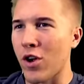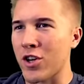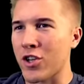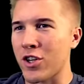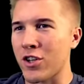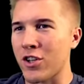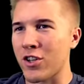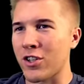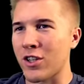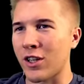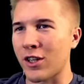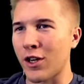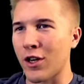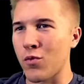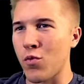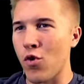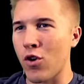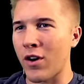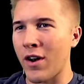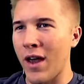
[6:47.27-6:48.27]
Russia just
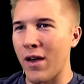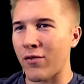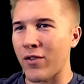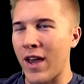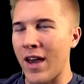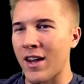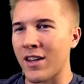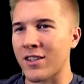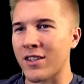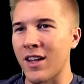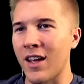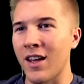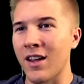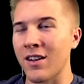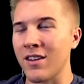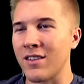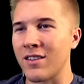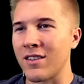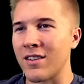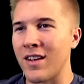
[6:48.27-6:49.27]
declared war on
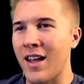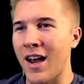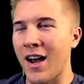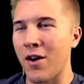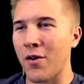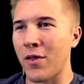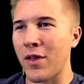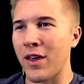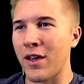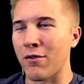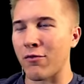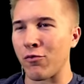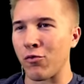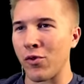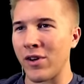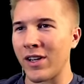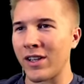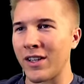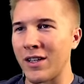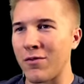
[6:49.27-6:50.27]
Afghanistan. Now they have
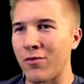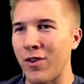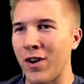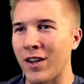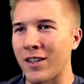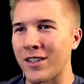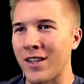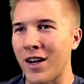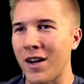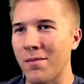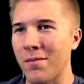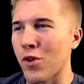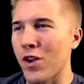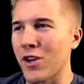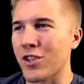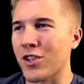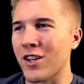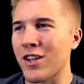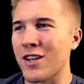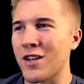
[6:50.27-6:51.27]
really fucked
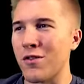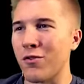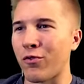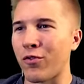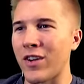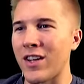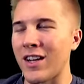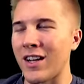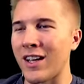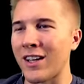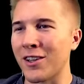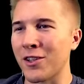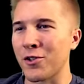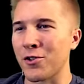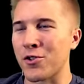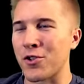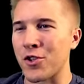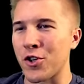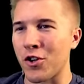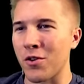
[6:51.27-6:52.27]
Russia can defeat
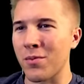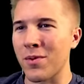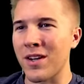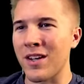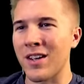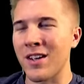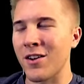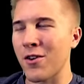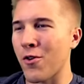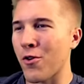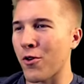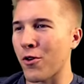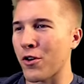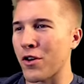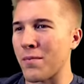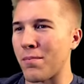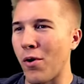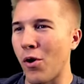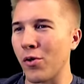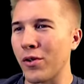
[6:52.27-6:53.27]
Hitler's Germany or
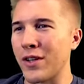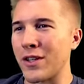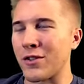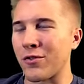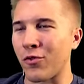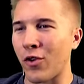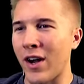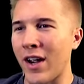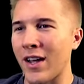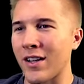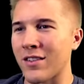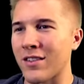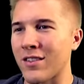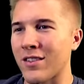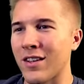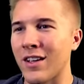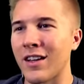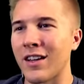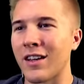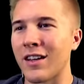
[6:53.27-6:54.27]
Napoleon's
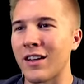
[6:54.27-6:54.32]
France,